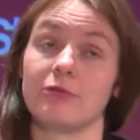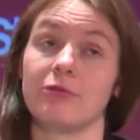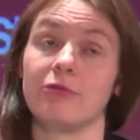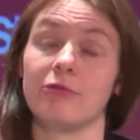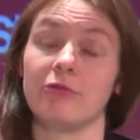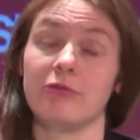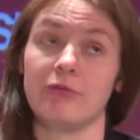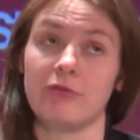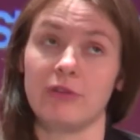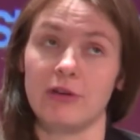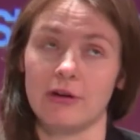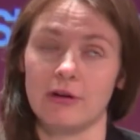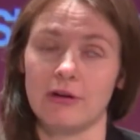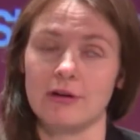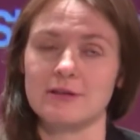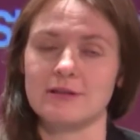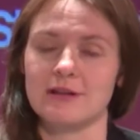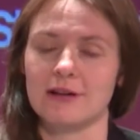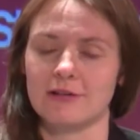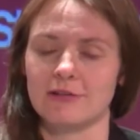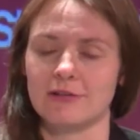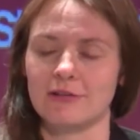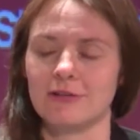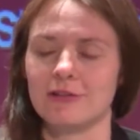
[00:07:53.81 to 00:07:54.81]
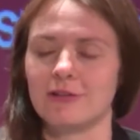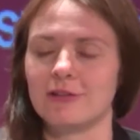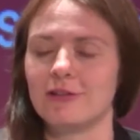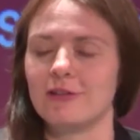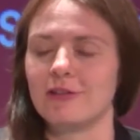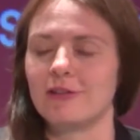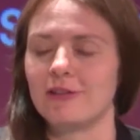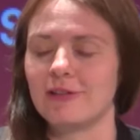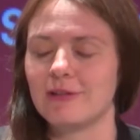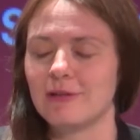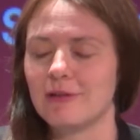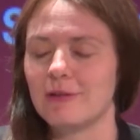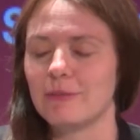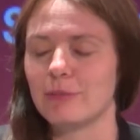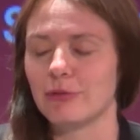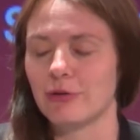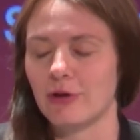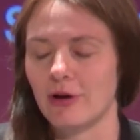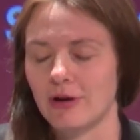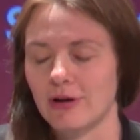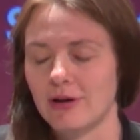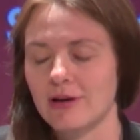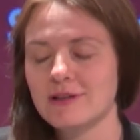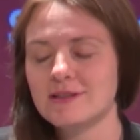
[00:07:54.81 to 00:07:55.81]
is a very technical
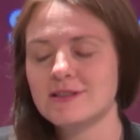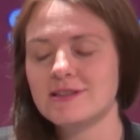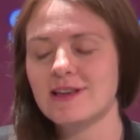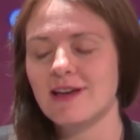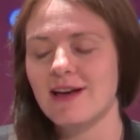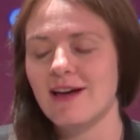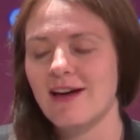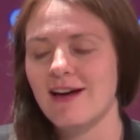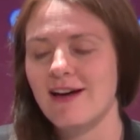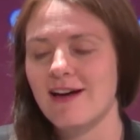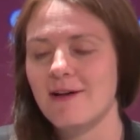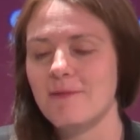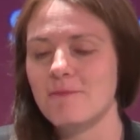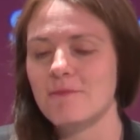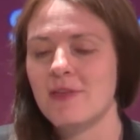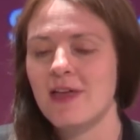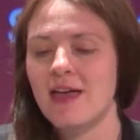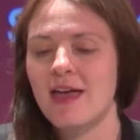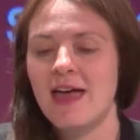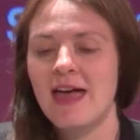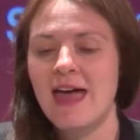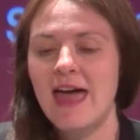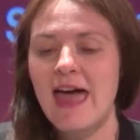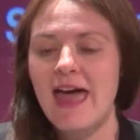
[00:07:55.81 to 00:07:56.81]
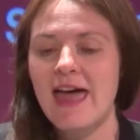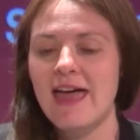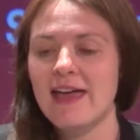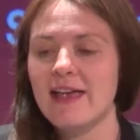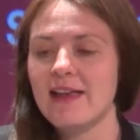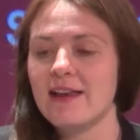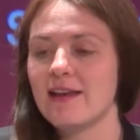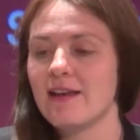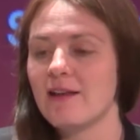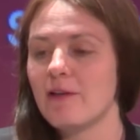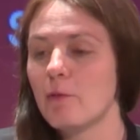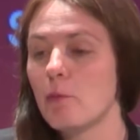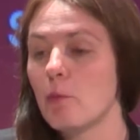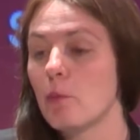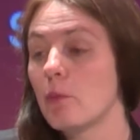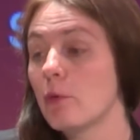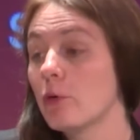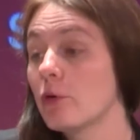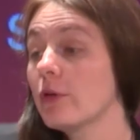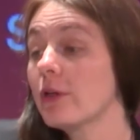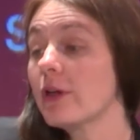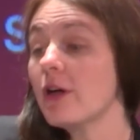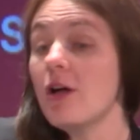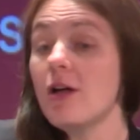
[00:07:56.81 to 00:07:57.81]
product. Um, and
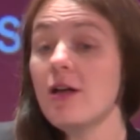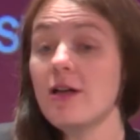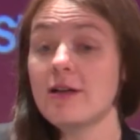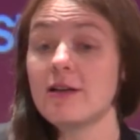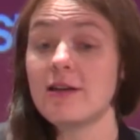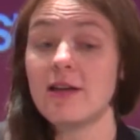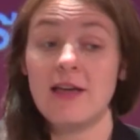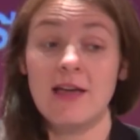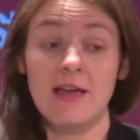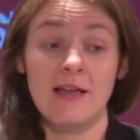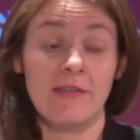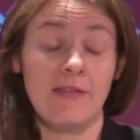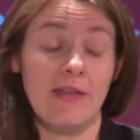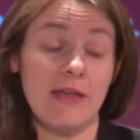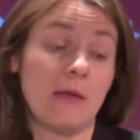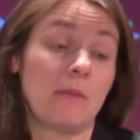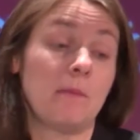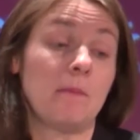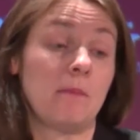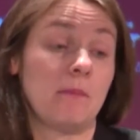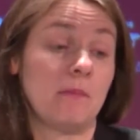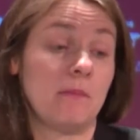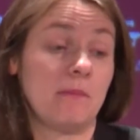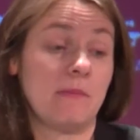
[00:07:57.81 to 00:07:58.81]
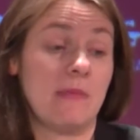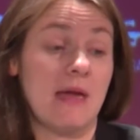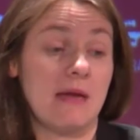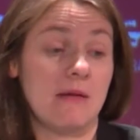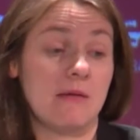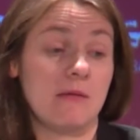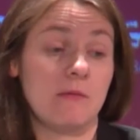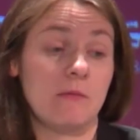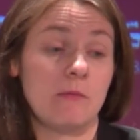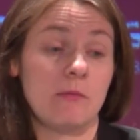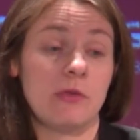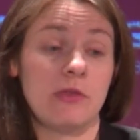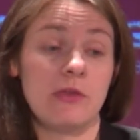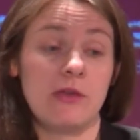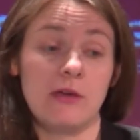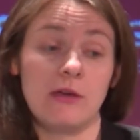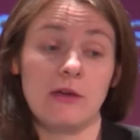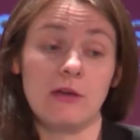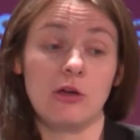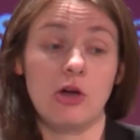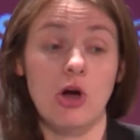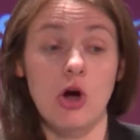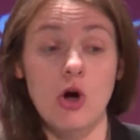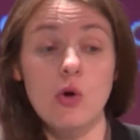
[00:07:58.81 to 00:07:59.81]
early on, like
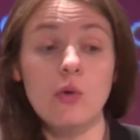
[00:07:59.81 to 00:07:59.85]
the